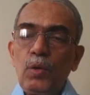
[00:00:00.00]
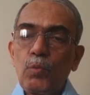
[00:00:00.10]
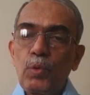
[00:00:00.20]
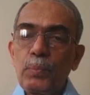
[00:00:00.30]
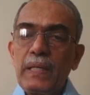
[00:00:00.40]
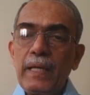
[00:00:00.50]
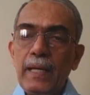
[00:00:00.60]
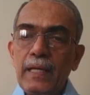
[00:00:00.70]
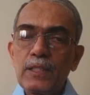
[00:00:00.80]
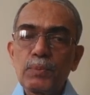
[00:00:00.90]
would be
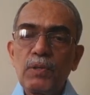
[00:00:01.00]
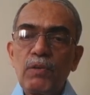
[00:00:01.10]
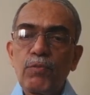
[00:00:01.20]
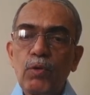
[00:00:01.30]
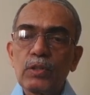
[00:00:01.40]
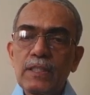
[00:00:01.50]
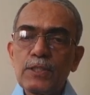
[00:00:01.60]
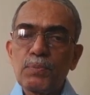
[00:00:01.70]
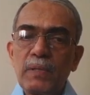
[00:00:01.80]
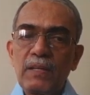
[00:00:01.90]
eligible for
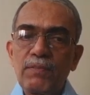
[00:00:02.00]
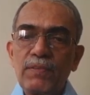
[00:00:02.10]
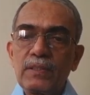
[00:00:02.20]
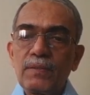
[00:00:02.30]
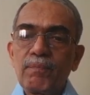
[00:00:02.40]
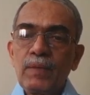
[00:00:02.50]
this benefit.